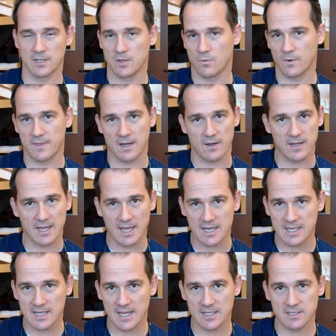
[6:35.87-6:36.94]
without
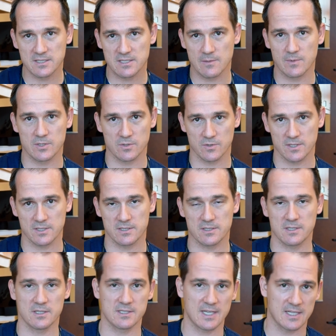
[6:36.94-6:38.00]
any asymmetries,
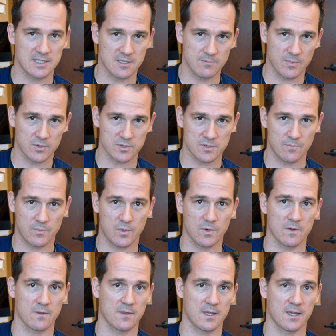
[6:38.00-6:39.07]
because that's the most
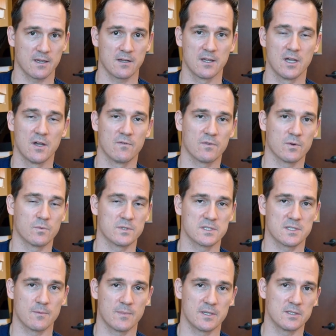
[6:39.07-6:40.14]
important thing for when
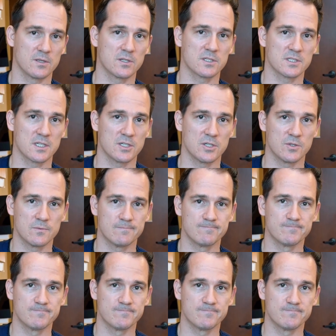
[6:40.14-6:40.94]
somebody looks at you